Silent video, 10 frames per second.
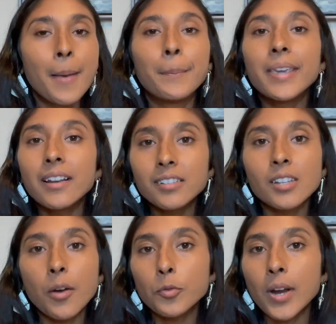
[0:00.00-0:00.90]
Being a
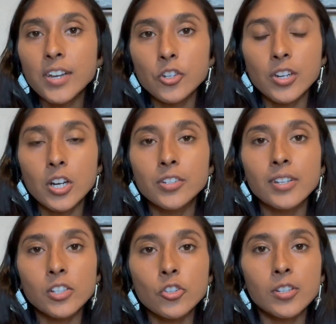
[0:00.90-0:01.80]
software engineer
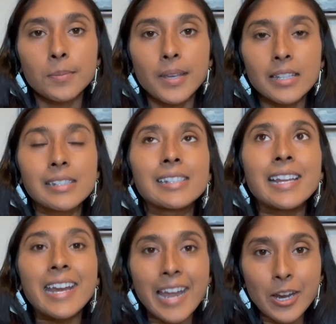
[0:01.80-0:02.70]
doesn't just mean
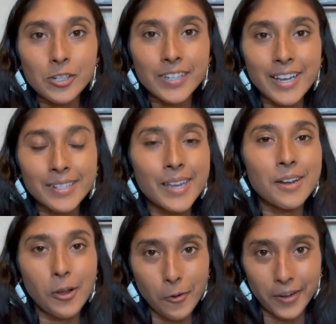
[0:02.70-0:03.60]
sitting at your desk
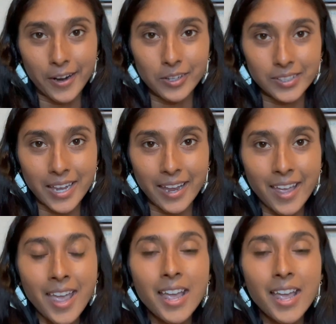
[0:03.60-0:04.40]
and coding all day.